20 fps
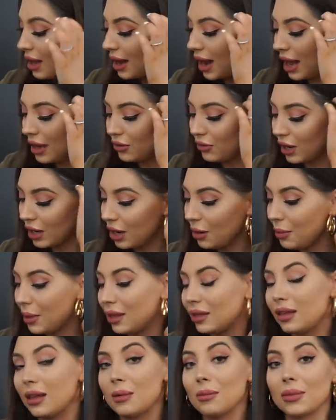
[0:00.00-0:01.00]
Highly
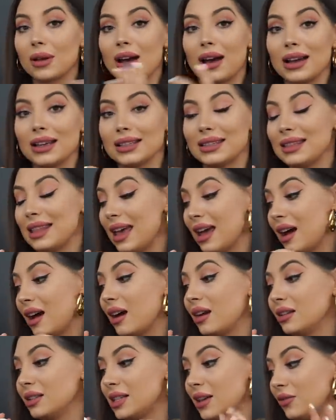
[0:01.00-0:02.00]
recommend them, guys. They
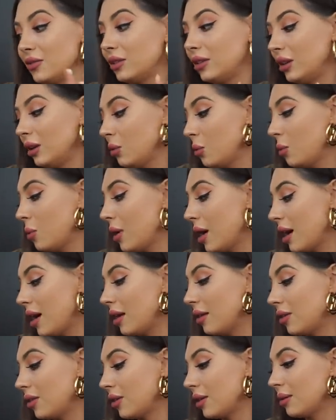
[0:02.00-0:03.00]
are definitely
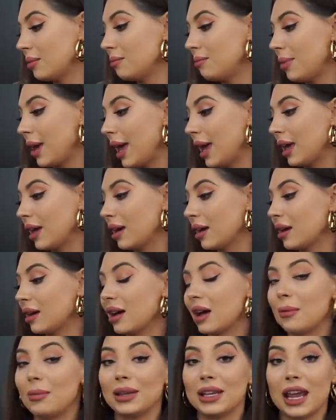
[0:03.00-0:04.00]
worth paying
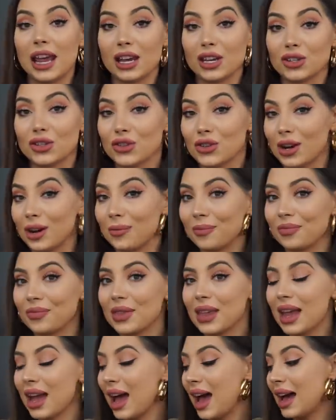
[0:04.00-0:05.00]
a bit extra.
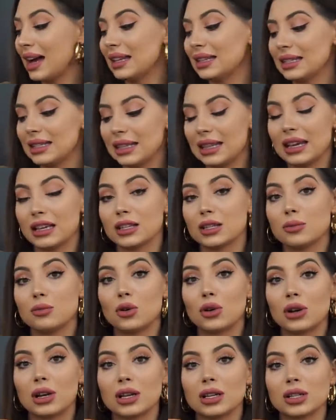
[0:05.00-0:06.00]
And they're
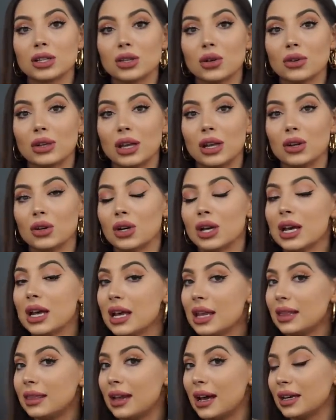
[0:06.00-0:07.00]
smaller, so they look
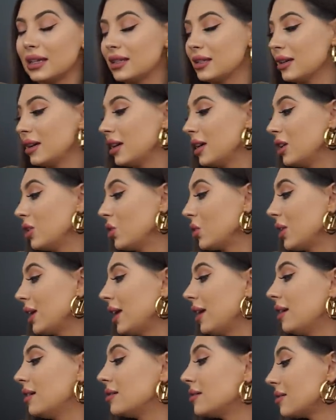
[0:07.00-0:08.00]
nicer in your
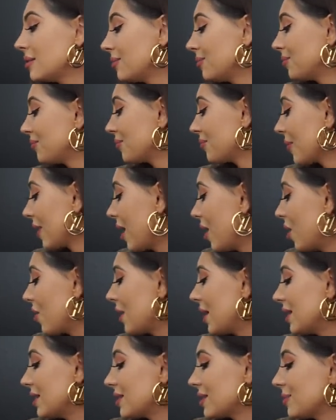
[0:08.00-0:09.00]
ears.
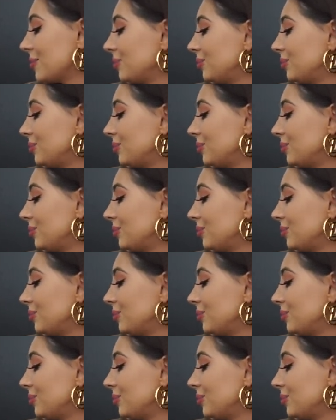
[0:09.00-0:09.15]
All right.